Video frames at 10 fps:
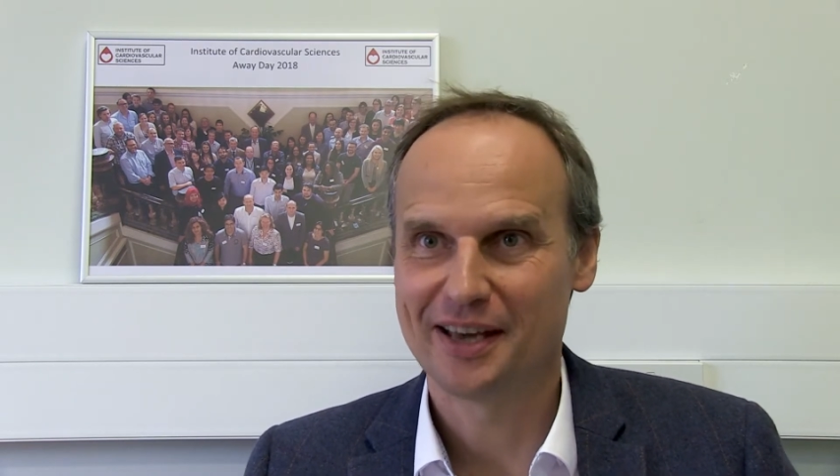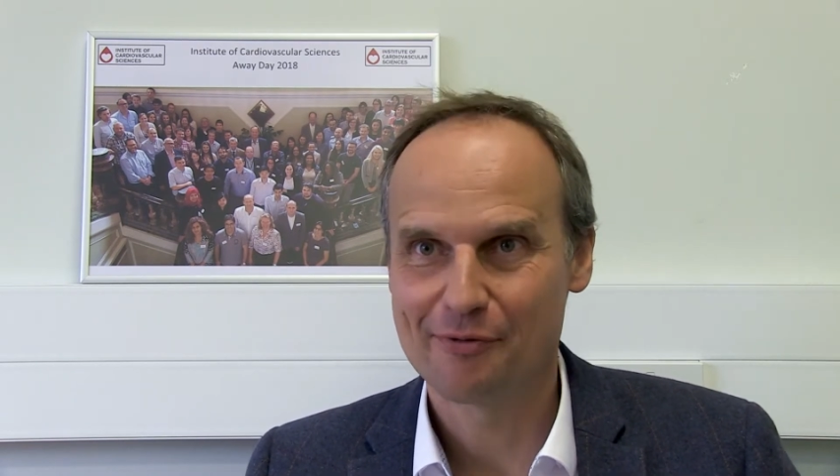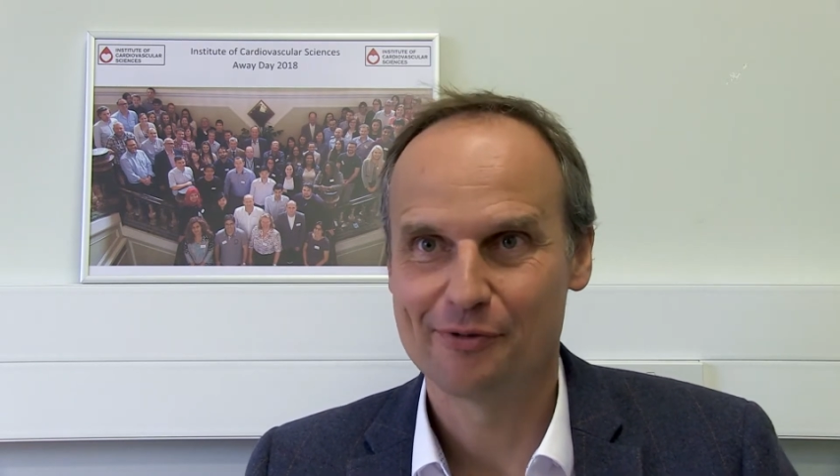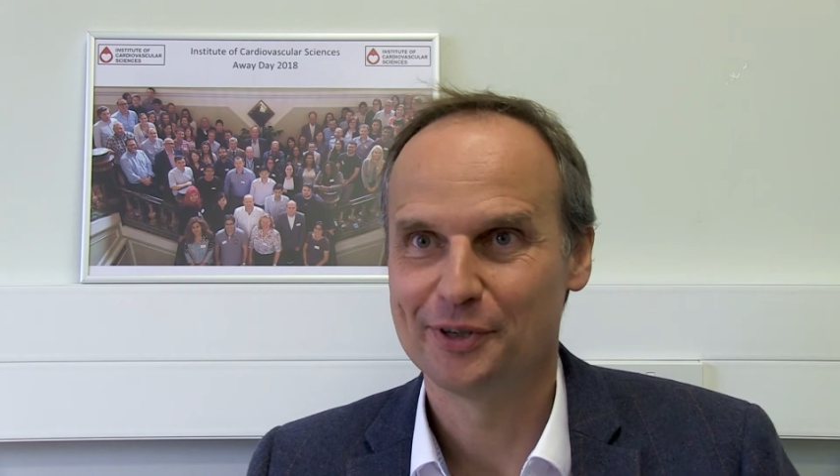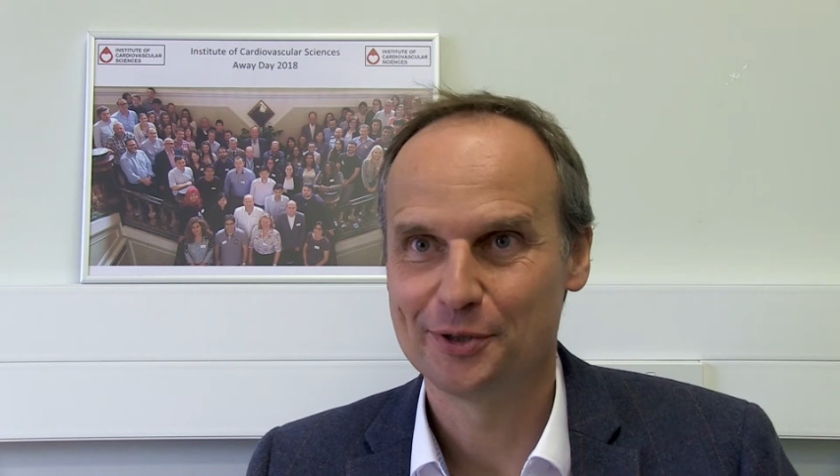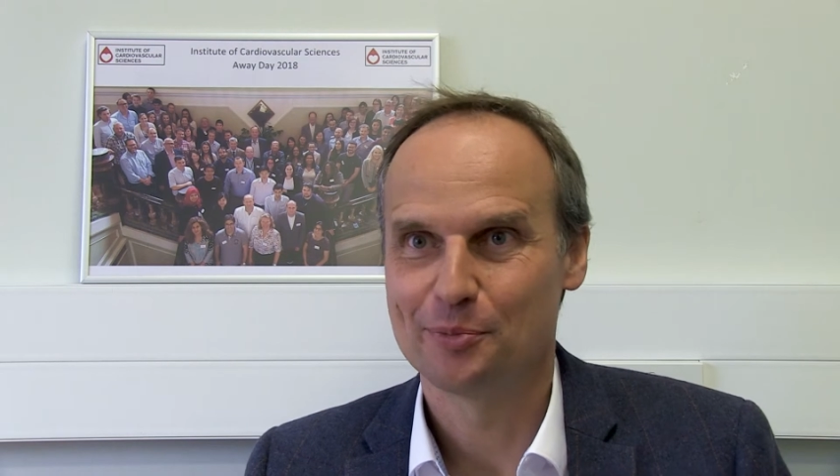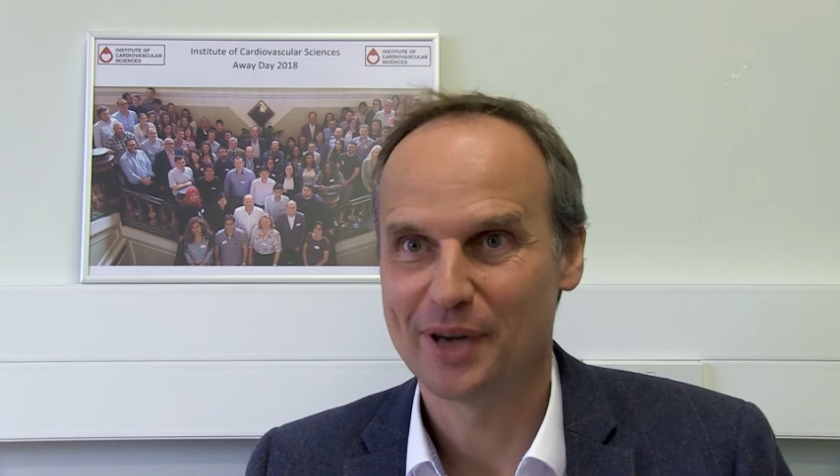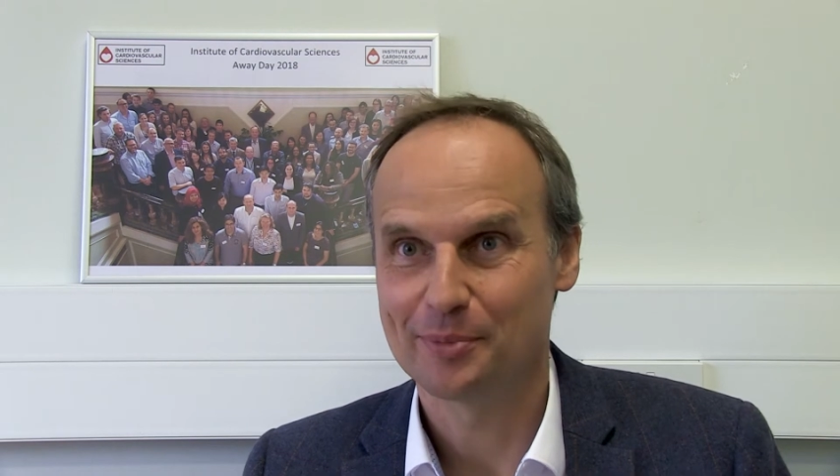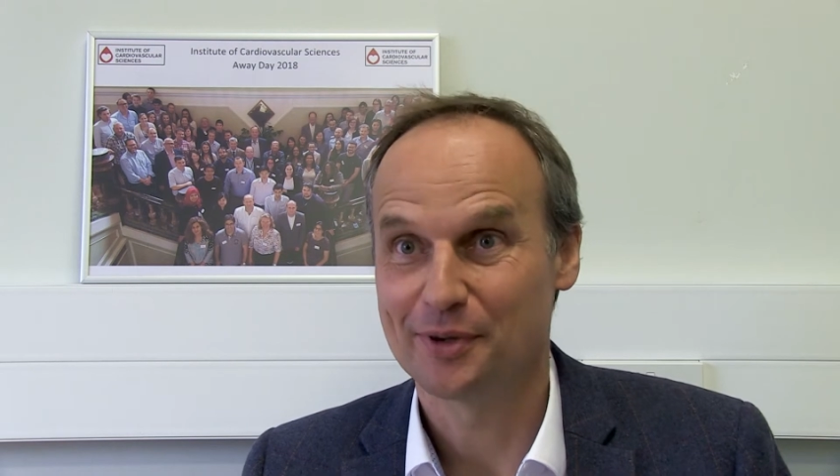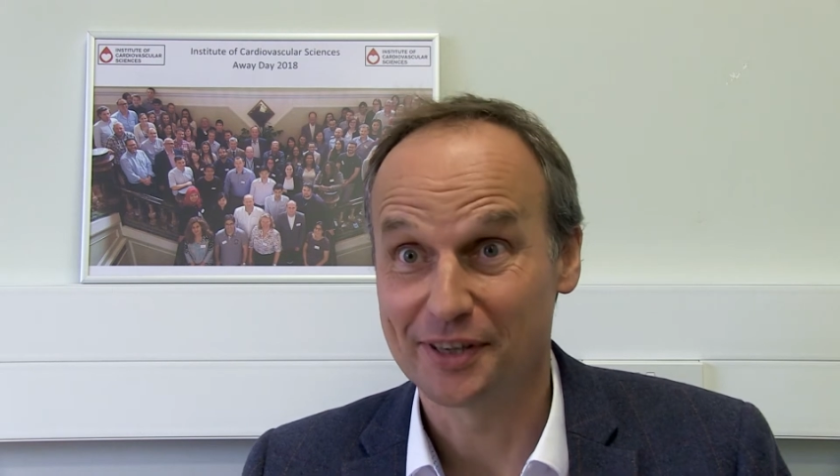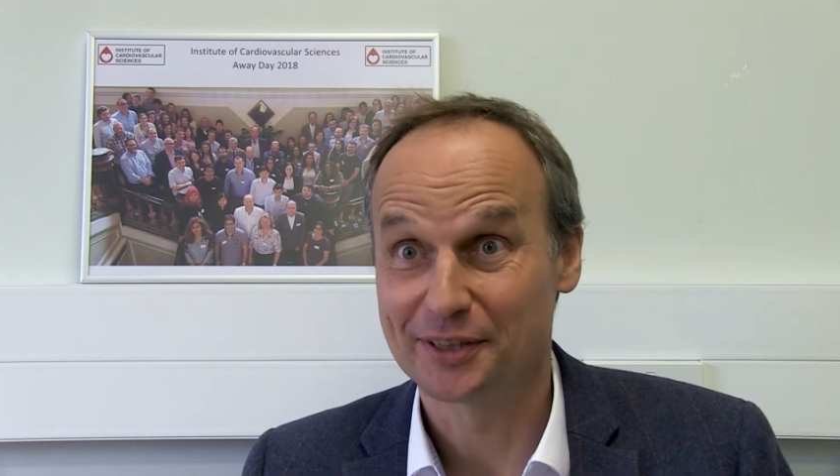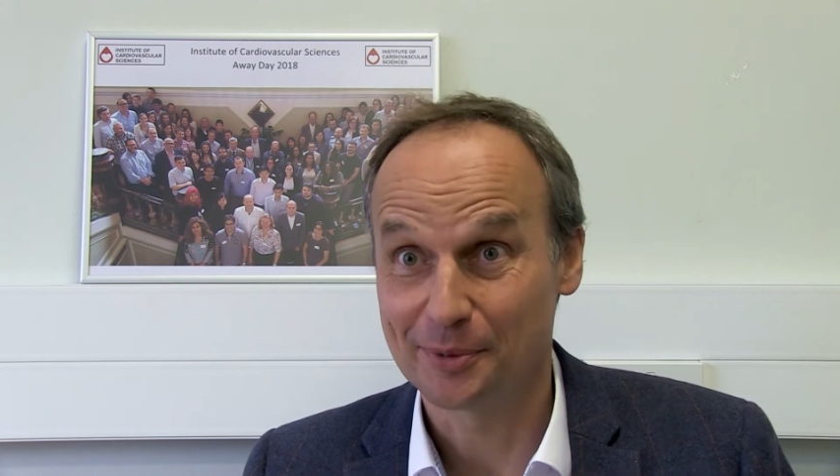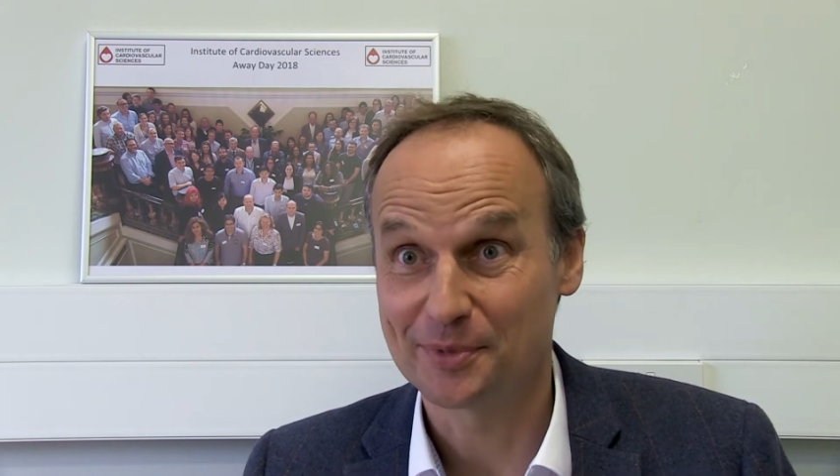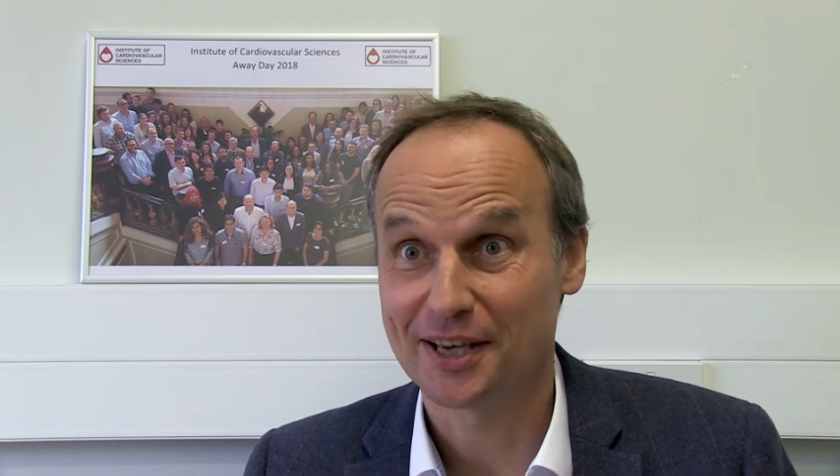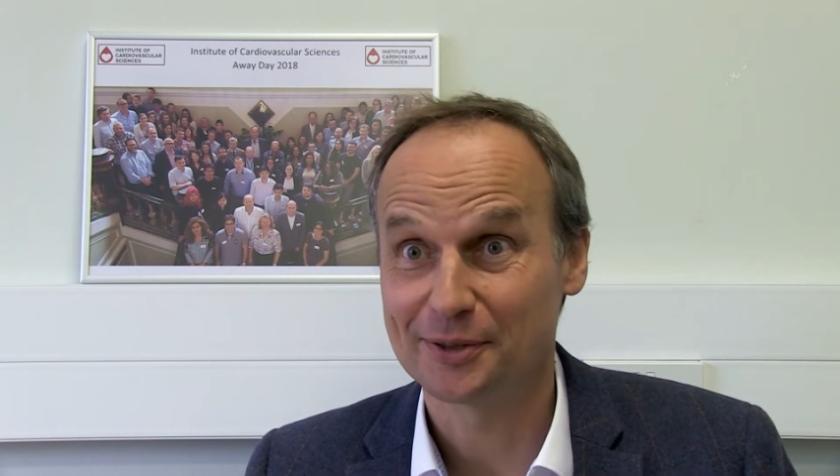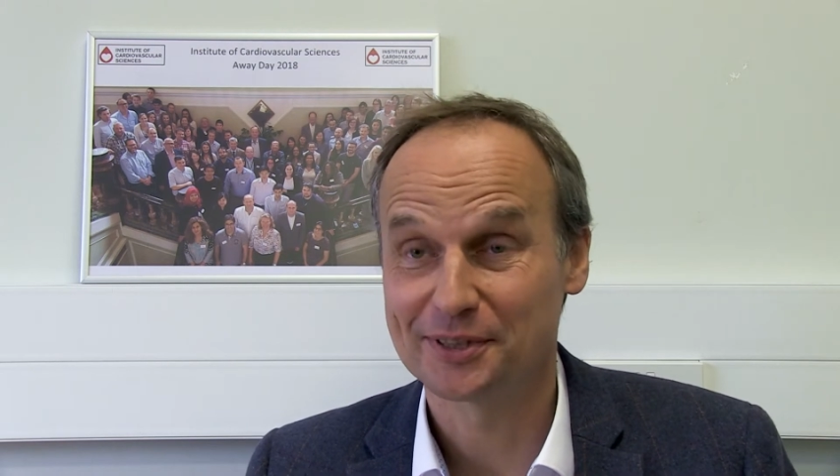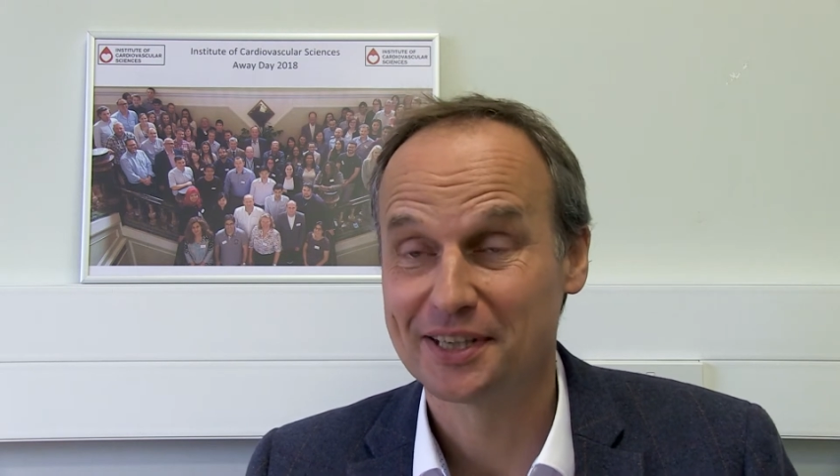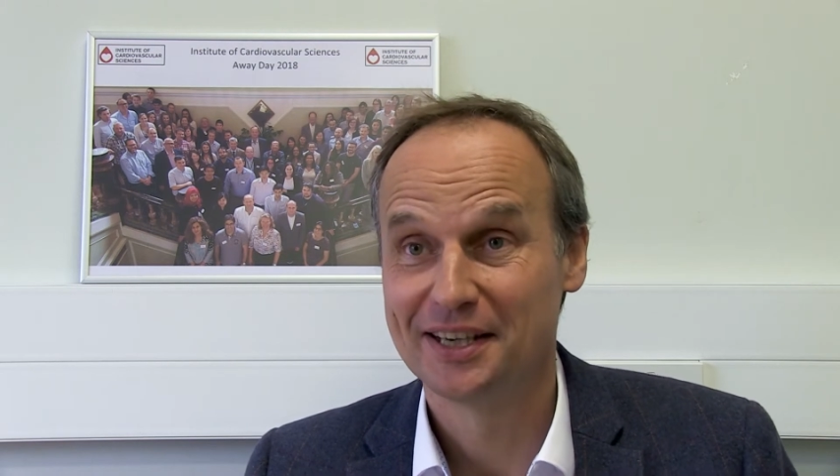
every new paper that comes out.